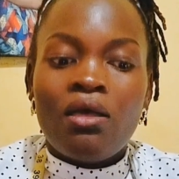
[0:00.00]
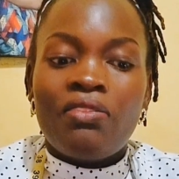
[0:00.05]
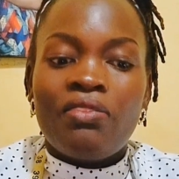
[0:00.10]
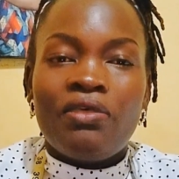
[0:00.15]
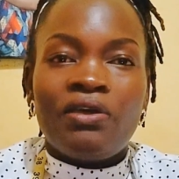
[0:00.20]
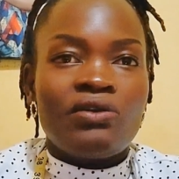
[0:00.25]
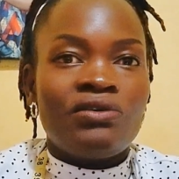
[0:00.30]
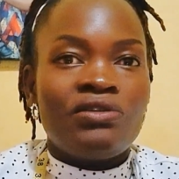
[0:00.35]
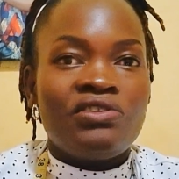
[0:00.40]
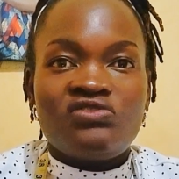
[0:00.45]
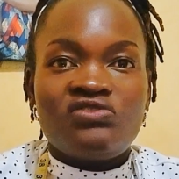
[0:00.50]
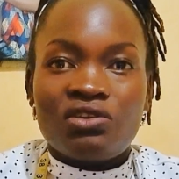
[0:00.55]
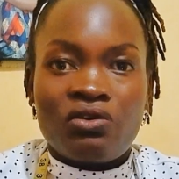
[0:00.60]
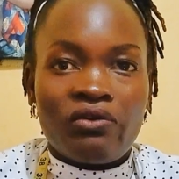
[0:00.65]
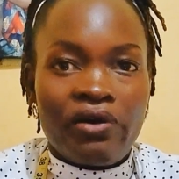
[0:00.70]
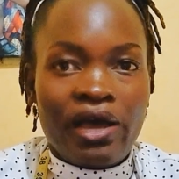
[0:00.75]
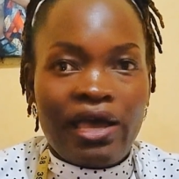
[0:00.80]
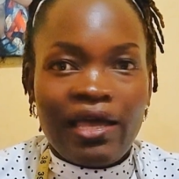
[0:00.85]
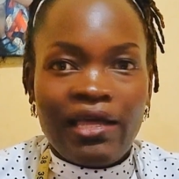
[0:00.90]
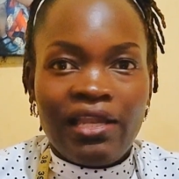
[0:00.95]
they don't
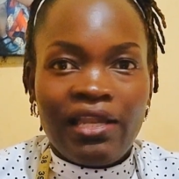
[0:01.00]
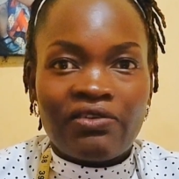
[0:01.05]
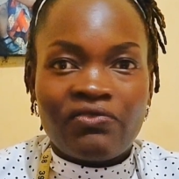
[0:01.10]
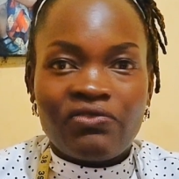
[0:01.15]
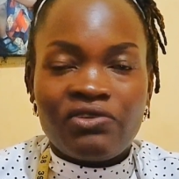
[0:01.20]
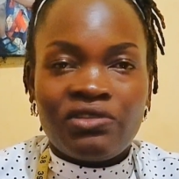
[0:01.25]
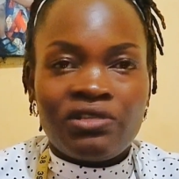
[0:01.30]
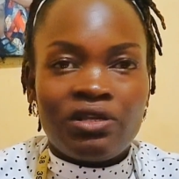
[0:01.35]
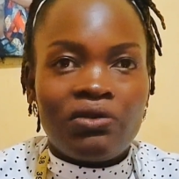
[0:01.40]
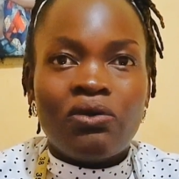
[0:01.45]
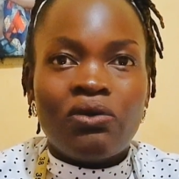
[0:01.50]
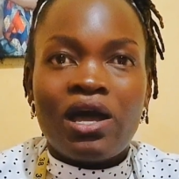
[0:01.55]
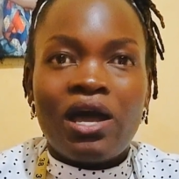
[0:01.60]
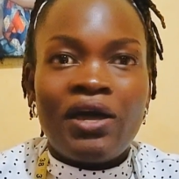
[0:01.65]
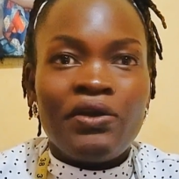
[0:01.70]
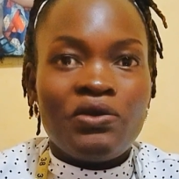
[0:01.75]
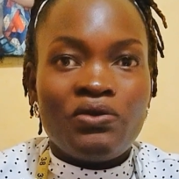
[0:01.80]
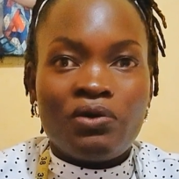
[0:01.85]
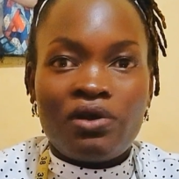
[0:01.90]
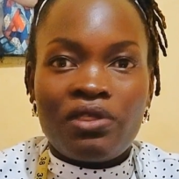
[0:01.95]
require electricity. You
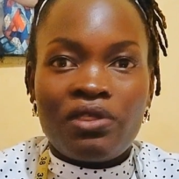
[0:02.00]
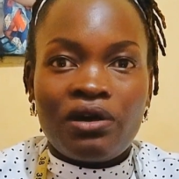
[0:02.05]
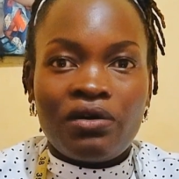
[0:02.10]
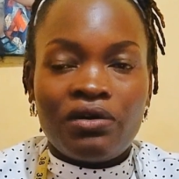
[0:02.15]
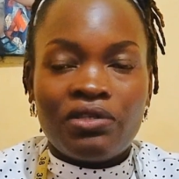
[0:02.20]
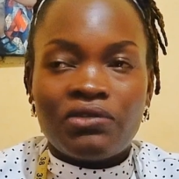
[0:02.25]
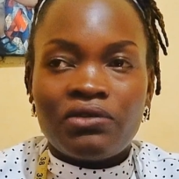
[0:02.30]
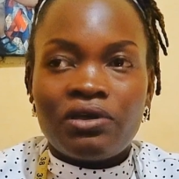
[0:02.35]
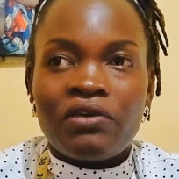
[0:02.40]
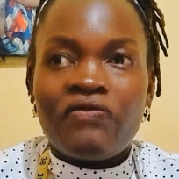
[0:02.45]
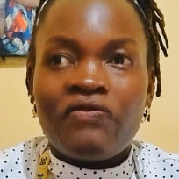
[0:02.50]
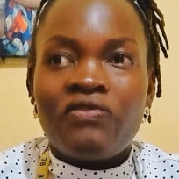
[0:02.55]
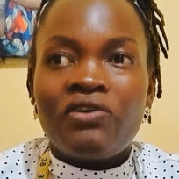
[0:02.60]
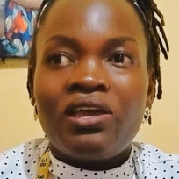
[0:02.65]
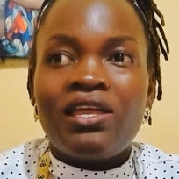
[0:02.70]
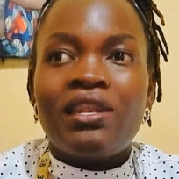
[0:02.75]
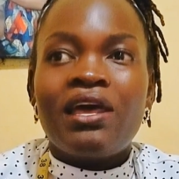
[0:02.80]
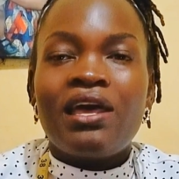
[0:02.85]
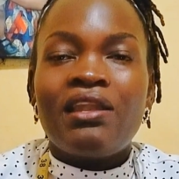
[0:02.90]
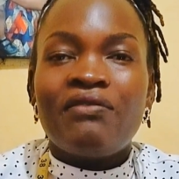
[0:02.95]
can do without. So if you're
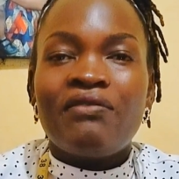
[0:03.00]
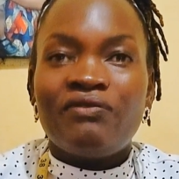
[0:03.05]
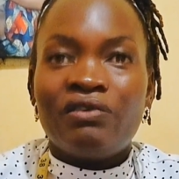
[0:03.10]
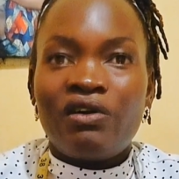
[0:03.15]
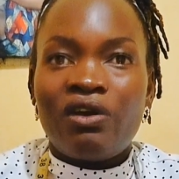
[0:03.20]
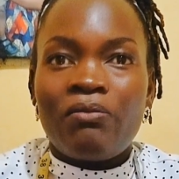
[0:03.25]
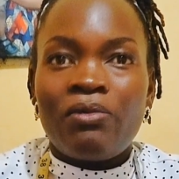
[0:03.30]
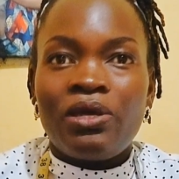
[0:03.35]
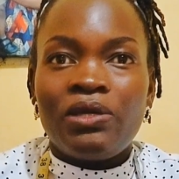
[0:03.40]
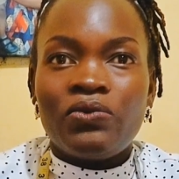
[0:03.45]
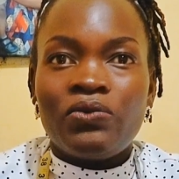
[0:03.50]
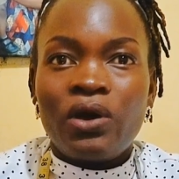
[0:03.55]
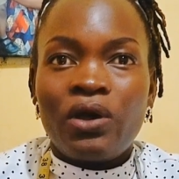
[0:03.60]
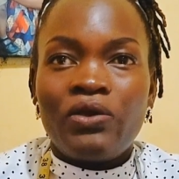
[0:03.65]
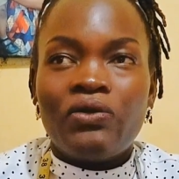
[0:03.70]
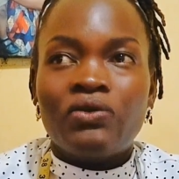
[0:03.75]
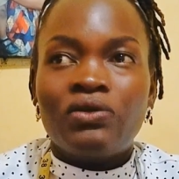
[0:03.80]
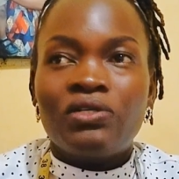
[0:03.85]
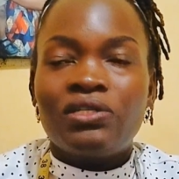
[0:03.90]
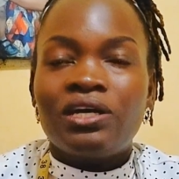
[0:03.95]
in an environment where
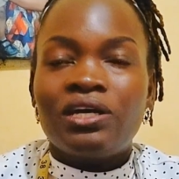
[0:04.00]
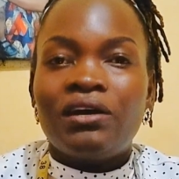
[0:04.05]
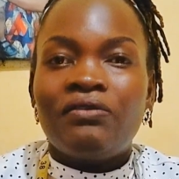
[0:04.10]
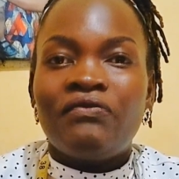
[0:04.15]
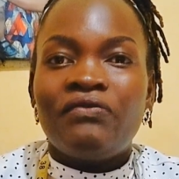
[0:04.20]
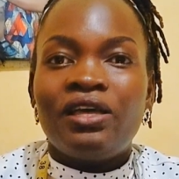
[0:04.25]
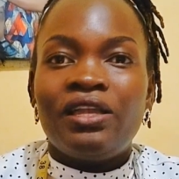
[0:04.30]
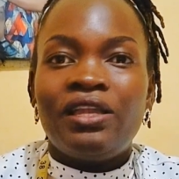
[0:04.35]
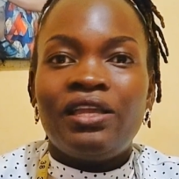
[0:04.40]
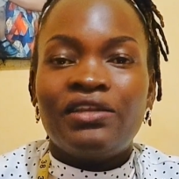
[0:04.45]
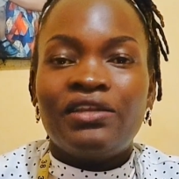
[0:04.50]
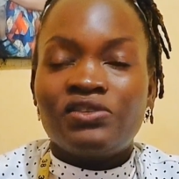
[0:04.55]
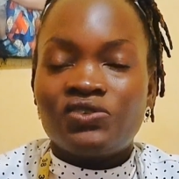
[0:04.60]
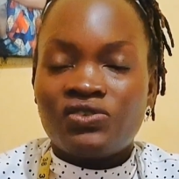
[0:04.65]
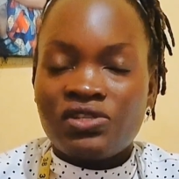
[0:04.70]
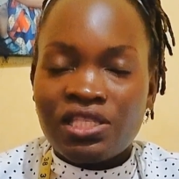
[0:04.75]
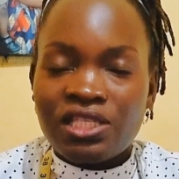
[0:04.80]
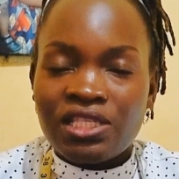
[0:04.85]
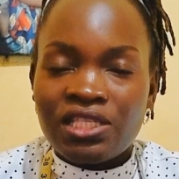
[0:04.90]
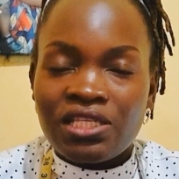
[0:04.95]
you don't have
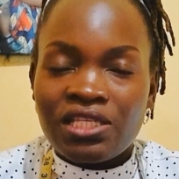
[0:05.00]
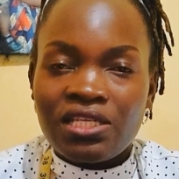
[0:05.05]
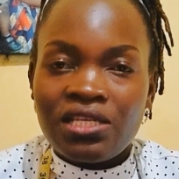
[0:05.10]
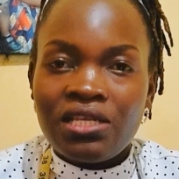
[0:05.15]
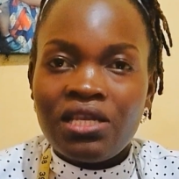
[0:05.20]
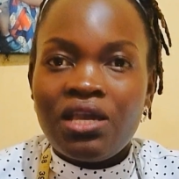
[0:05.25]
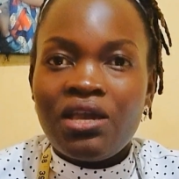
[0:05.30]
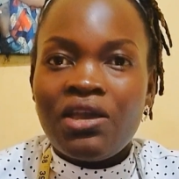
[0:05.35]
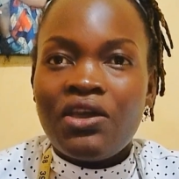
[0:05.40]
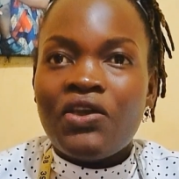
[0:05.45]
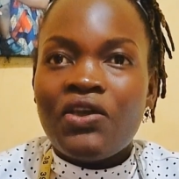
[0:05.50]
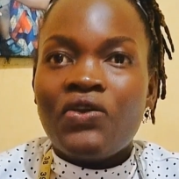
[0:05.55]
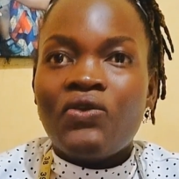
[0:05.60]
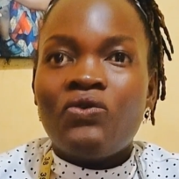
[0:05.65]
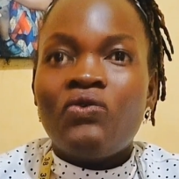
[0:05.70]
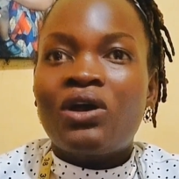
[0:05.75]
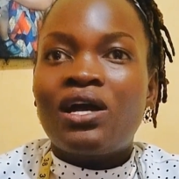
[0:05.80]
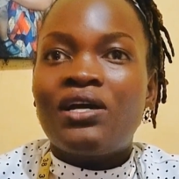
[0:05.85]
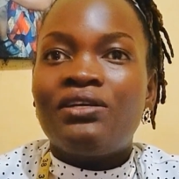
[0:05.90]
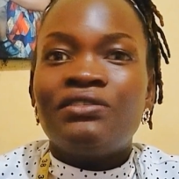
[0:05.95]
electricity,
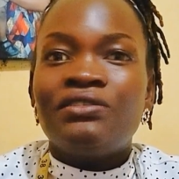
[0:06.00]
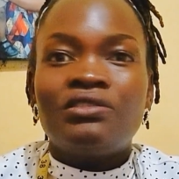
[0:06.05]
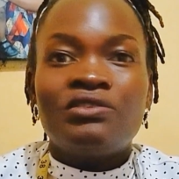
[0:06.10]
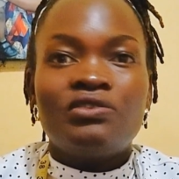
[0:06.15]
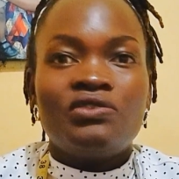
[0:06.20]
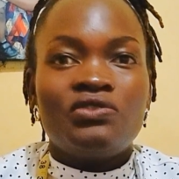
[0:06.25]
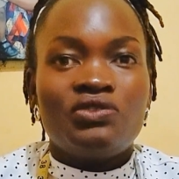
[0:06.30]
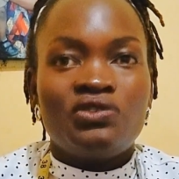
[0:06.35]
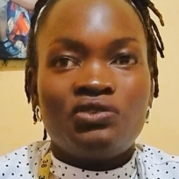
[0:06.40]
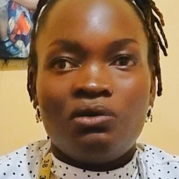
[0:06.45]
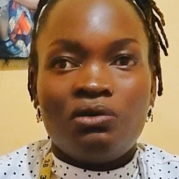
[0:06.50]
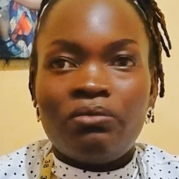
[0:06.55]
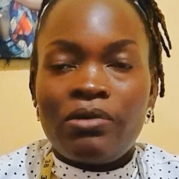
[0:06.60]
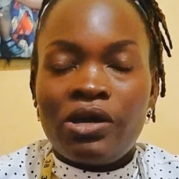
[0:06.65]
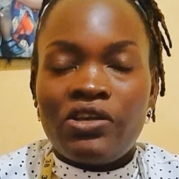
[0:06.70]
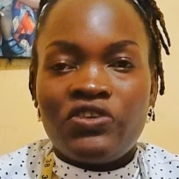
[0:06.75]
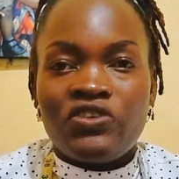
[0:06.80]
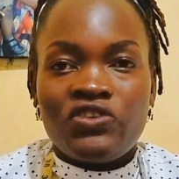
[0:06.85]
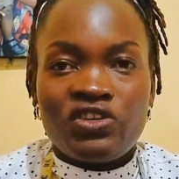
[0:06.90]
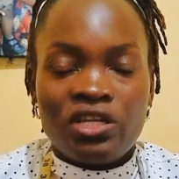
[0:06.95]
you can still use your
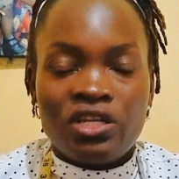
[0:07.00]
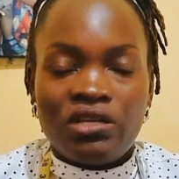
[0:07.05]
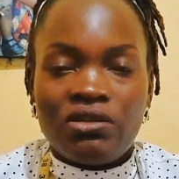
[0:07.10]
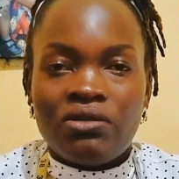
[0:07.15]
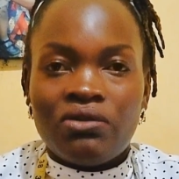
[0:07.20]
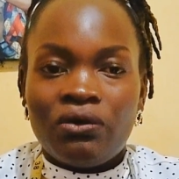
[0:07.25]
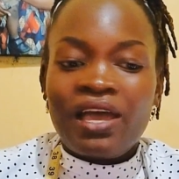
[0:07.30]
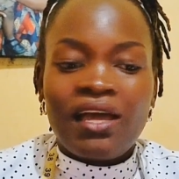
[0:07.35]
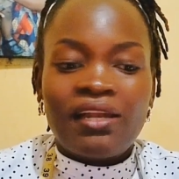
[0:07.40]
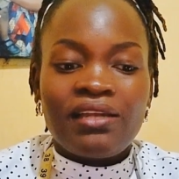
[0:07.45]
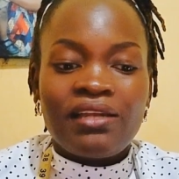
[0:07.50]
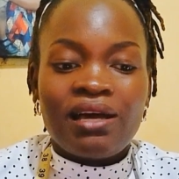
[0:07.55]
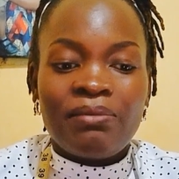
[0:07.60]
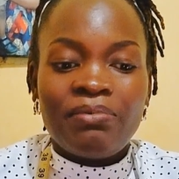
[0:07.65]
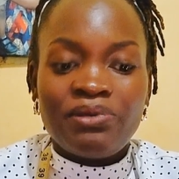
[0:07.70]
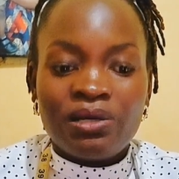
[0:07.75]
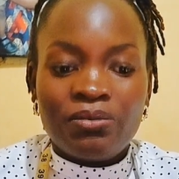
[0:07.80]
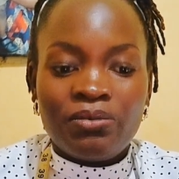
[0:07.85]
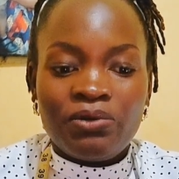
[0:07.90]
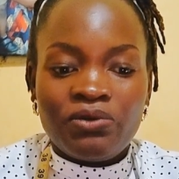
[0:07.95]
machine. They're
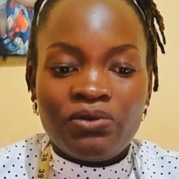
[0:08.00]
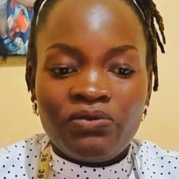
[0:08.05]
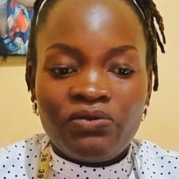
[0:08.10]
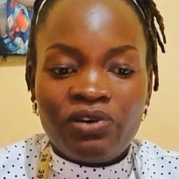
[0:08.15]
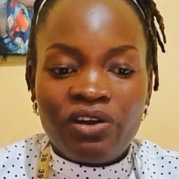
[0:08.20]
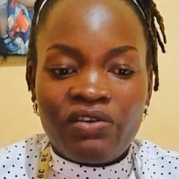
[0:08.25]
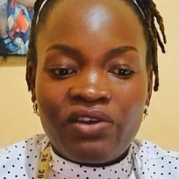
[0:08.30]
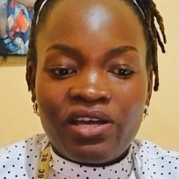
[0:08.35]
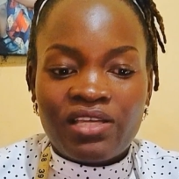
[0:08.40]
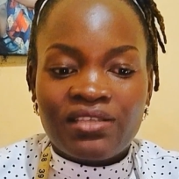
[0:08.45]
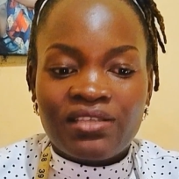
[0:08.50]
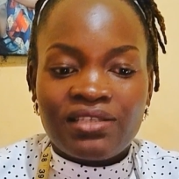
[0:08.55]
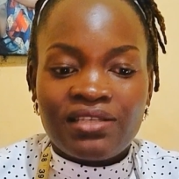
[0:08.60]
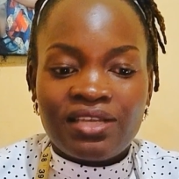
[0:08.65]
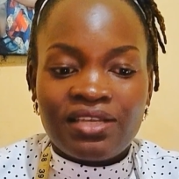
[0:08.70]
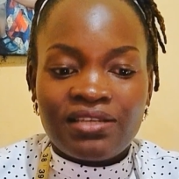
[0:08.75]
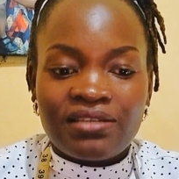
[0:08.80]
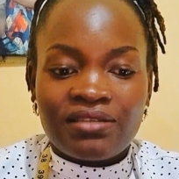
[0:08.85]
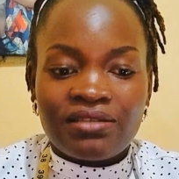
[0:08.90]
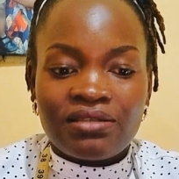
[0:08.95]
adaptable to various
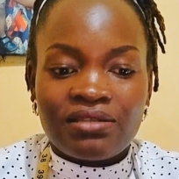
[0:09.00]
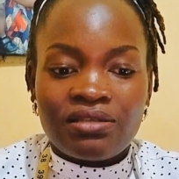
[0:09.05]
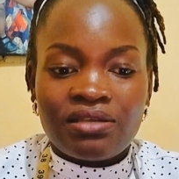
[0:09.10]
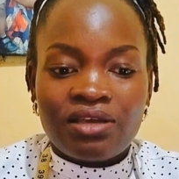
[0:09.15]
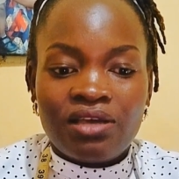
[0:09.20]
tasks.